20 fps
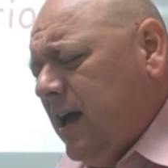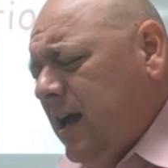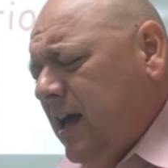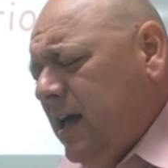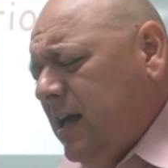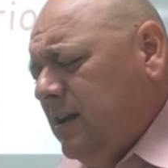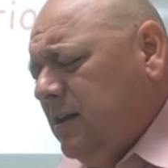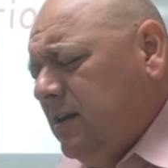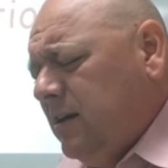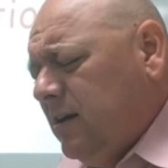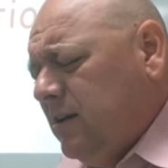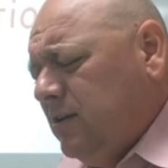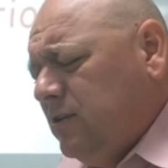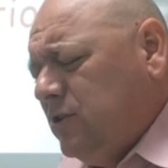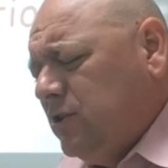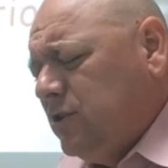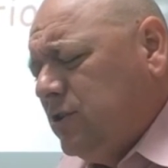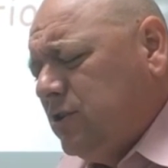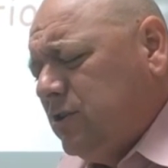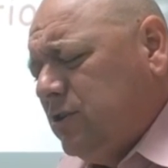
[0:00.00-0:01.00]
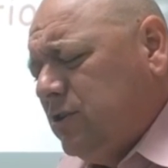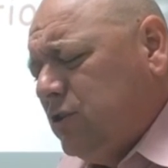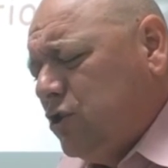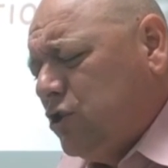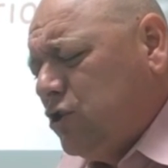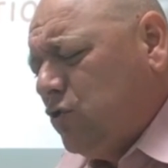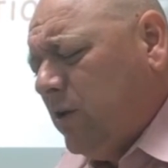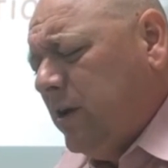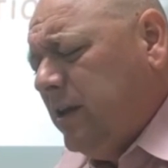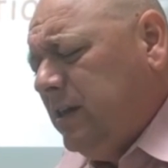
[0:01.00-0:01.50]
and uh, just
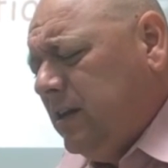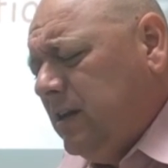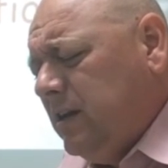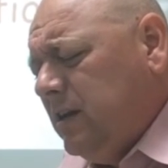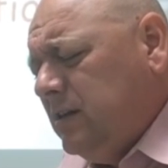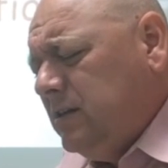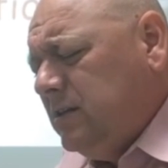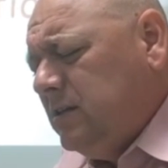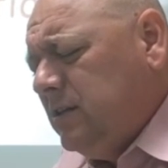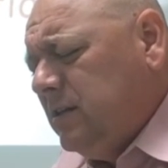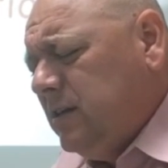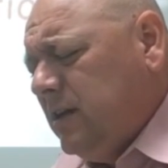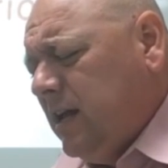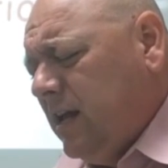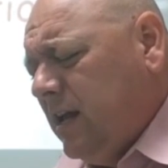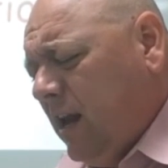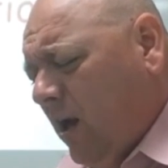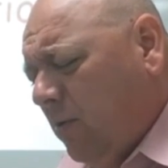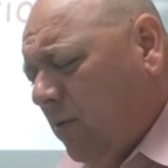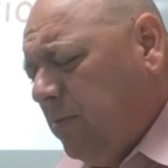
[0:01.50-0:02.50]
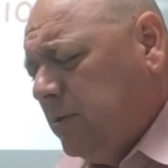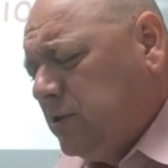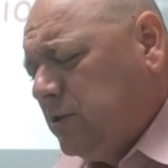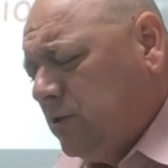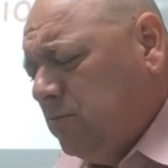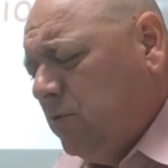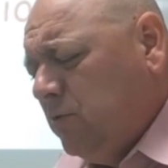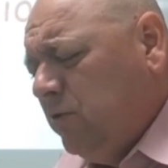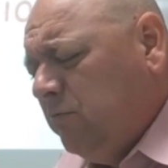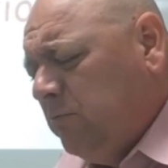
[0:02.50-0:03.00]
strengthen us and help us
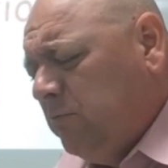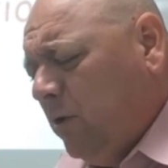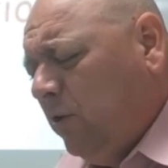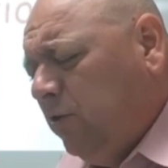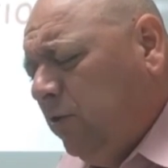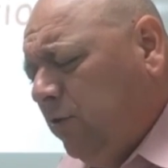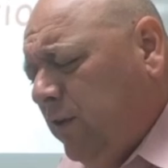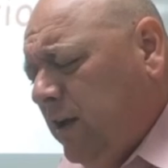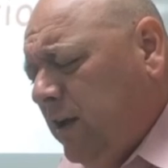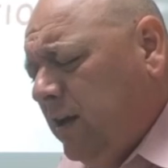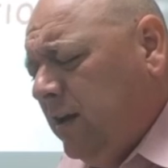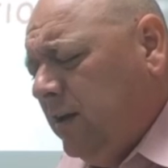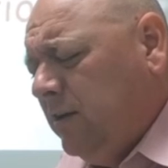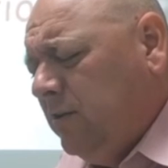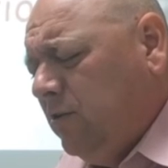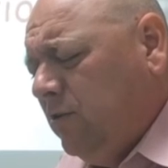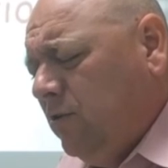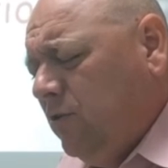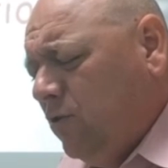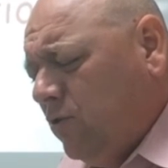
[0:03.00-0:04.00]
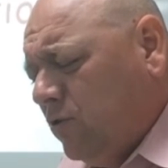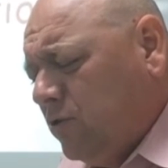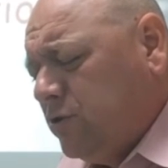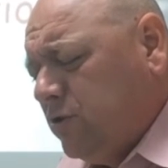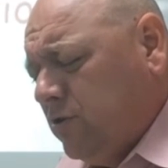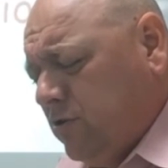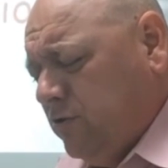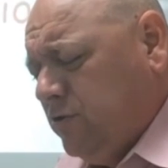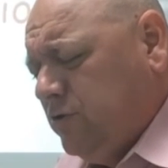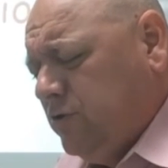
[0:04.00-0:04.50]
to move both feet into your
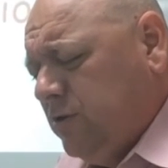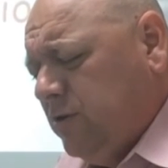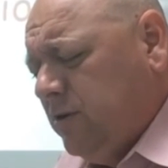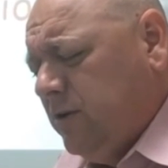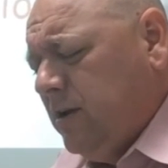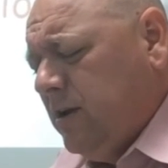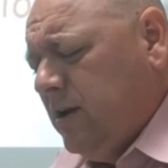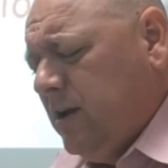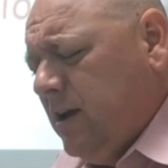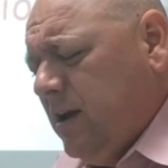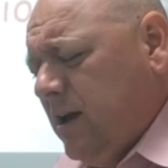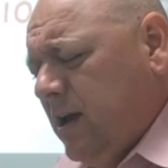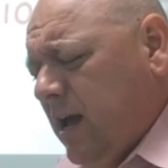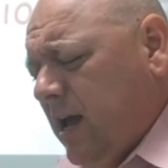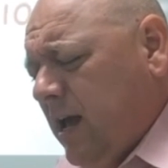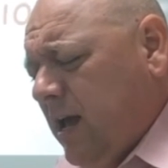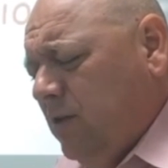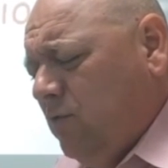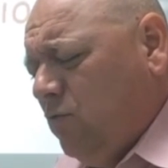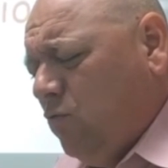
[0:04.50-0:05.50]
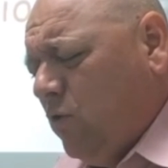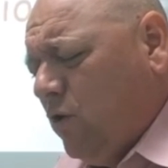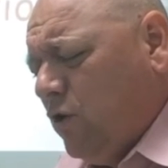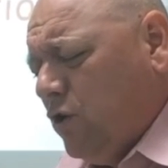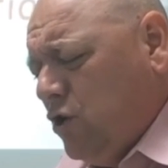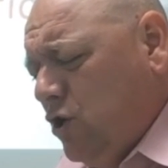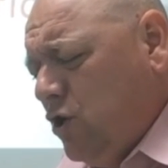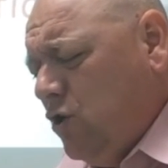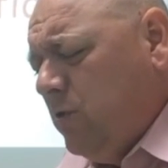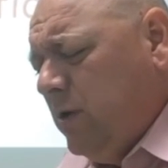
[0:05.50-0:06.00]
church and
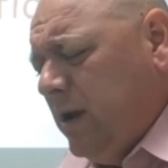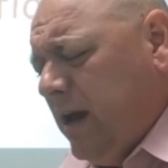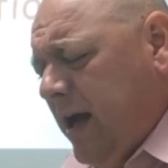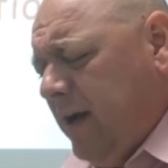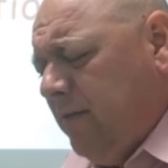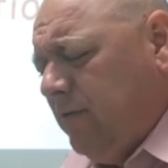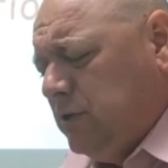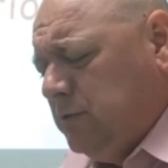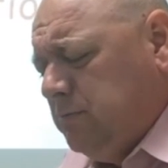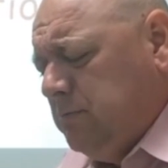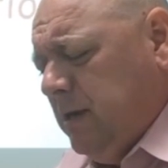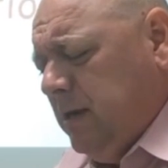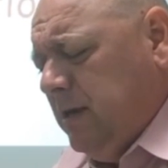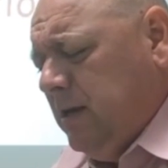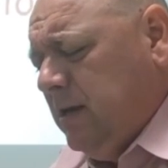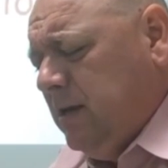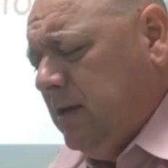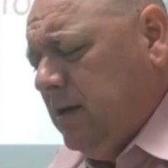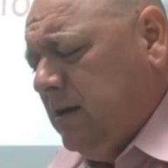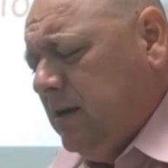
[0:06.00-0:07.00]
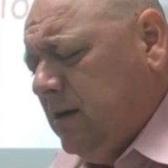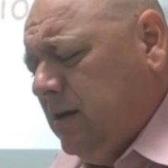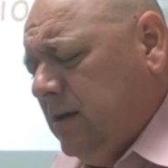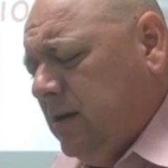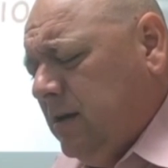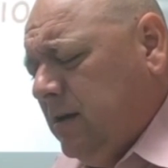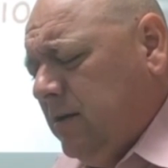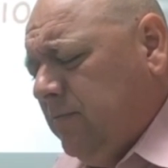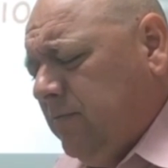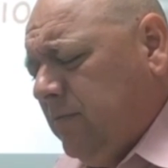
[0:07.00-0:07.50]
where you would have us be.
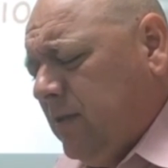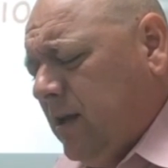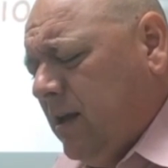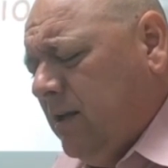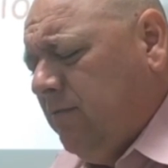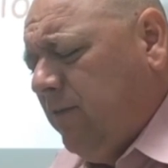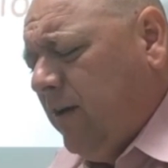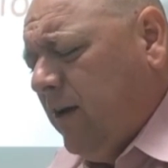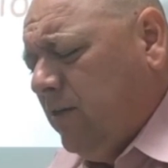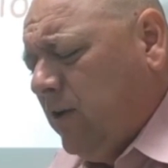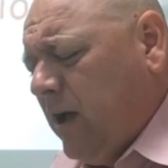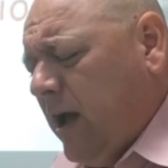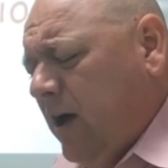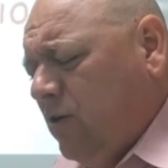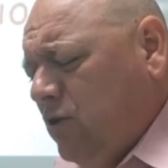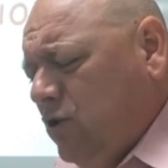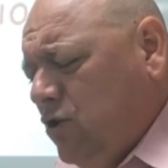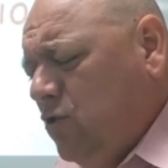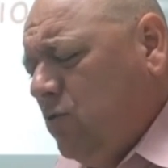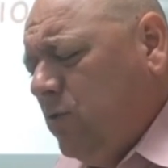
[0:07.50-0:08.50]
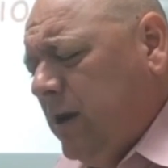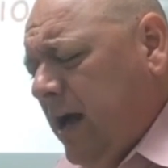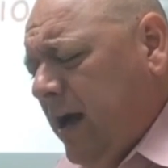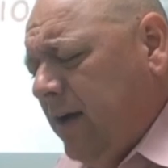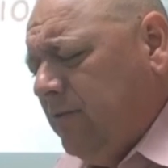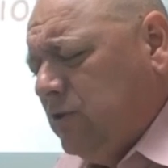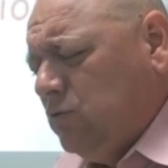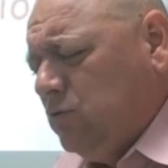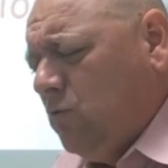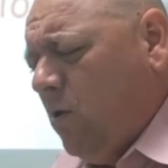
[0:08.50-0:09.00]
And Father, how you would
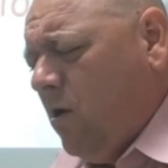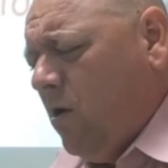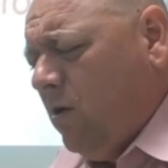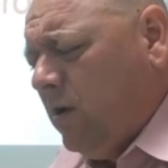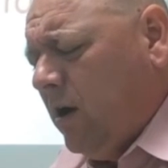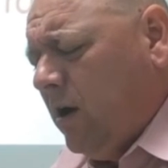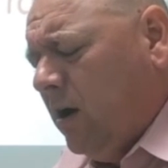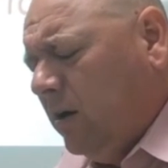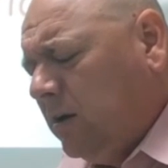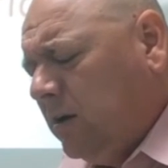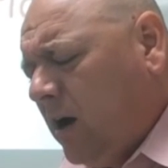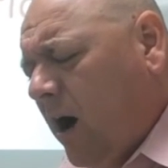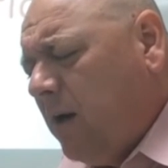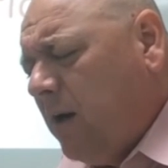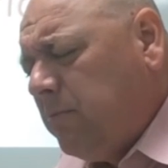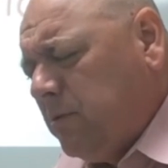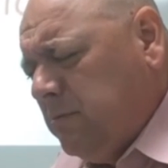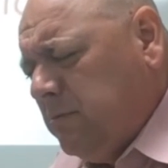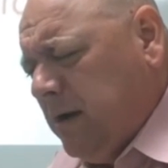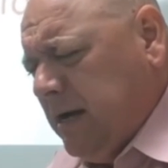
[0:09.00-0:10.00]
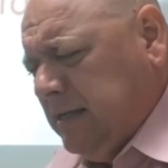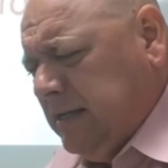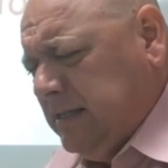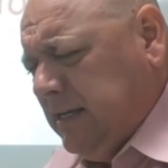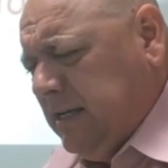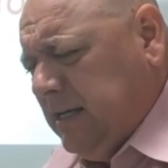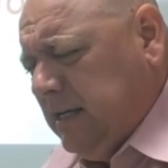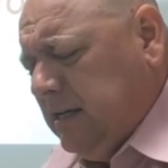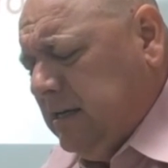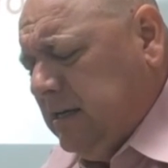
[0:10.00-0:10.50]
have us walk,
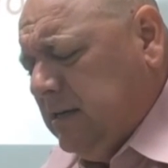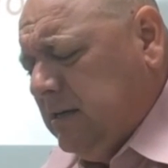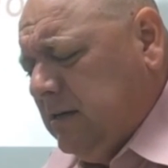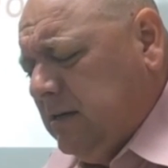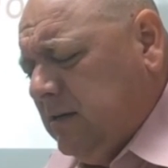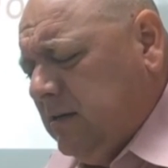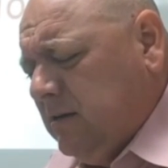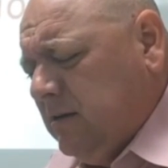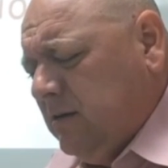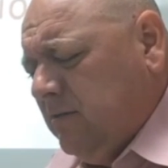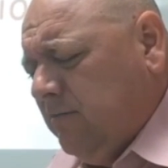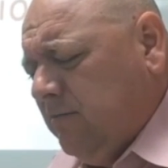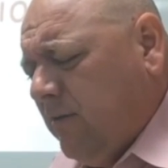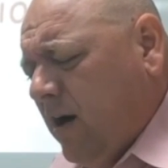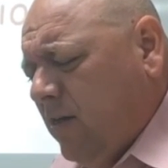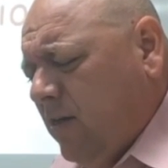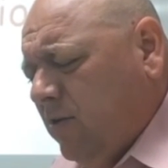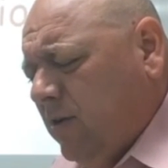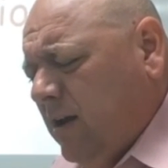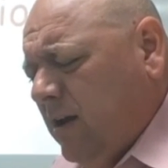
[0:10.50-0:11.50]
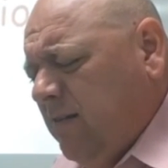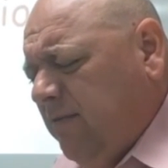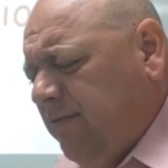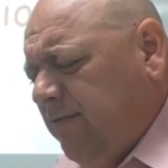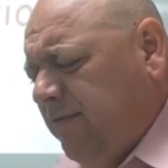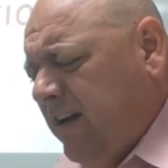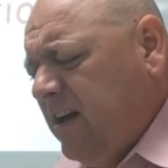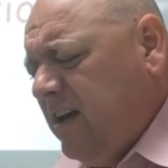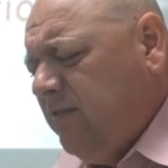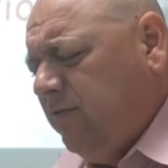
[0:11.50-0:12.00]
uncompromising Father, and
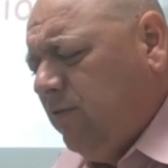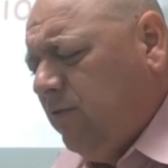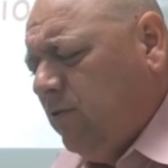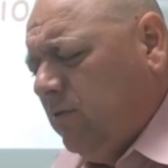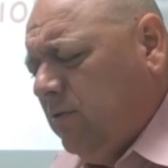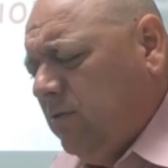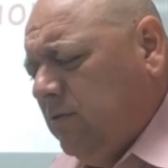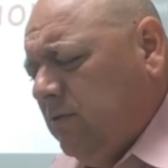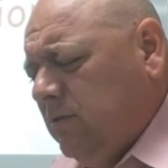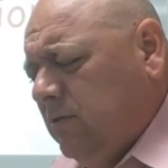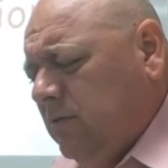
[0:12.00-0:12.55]
faithful